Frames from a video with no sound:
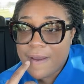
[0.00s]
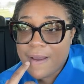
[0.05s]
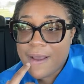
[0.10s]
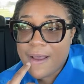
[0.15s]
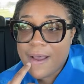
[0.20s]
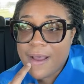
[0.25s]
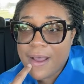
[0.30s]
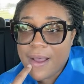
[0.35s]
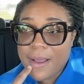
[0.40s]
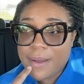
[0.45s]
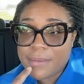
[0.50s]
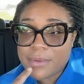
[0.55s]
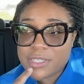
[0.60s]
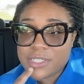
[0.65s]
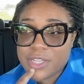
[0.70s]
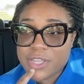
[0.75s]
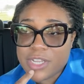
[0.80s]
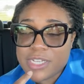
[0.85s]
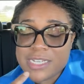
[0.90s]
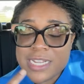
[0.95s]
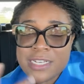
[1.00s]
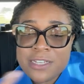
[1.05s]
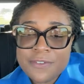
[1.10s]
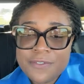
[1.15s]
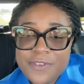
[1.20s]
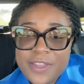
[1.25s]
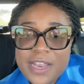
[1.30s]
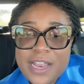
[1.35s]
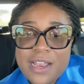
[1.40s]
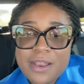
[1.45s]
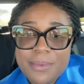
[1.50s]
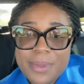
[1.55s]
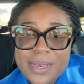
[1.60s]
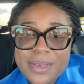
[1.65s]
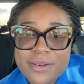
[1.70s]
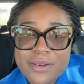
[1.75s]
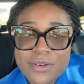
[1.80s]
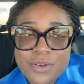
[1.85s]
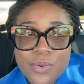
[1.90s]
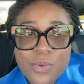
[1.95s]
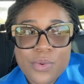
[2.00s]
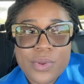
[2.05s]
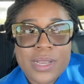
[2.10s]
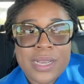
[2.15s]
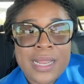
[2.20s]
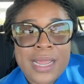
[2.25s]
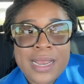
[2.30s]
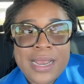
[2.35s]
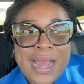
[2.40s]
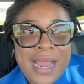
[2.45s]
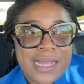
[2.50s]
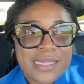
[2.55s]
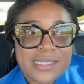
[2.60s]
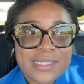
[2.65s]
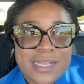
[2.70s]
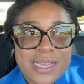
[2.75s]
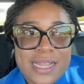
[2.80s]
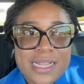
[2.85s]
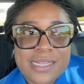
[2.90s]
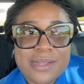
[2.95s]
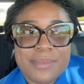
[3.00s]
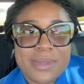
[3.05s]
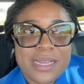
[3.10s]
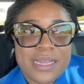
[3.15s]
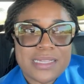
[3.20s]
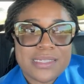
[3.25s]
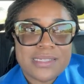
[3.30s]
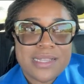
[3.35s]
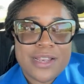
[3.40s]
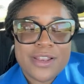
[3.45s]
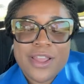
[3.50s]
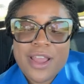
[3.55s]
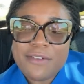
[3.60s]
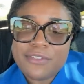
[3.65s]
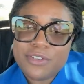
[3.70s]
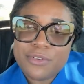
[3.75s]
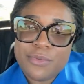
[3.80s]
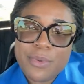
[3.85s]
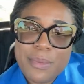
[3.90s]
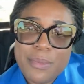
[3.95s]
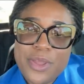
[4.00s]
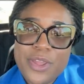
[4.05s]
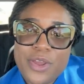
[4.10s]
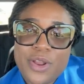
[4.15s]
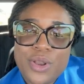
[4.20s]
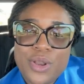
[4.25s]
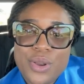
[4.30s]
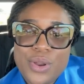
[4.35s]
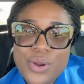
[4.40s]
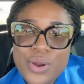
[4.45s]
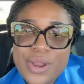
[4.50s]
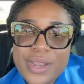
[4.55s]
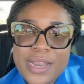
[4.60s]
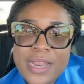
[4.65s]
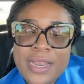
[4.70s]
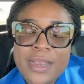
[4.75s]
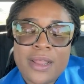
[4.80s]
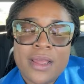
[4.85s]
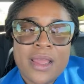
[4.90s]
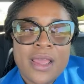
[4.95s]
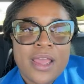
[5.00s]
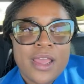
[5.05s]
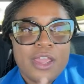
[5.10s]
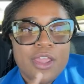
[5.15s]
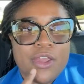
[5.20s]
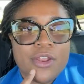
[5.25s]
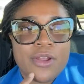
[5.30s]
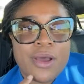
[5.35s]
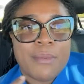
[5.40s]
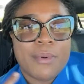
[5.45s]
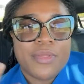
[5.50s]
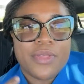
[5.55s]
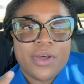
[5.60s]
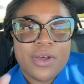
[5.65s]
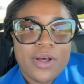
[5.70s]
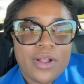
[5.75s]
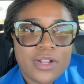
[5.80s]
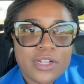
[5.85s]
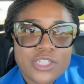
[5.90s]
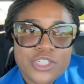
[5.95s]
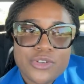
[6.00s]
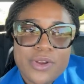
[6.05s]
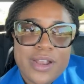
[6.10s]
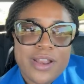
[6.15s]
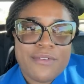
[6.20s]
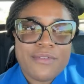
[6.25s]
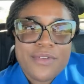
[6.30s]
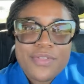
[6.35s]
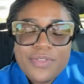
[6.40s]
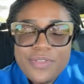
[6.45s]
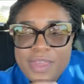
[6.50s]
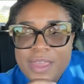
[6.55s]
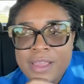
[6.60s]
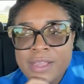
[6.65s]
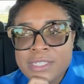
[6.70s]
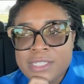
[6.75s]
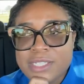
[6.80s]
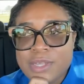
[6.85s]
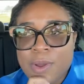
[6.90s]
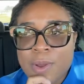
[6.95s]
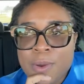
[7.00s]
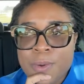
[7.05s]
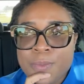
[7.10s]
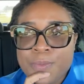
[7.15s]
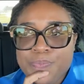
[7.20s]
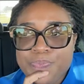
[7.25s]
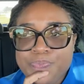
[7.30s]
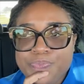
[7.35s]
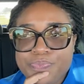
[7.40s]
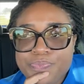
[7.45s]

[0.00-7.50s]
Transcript: So you tend to feel a little bit lonely and isolated, because then you have to remember you're learning, you know, about the culture and everything. So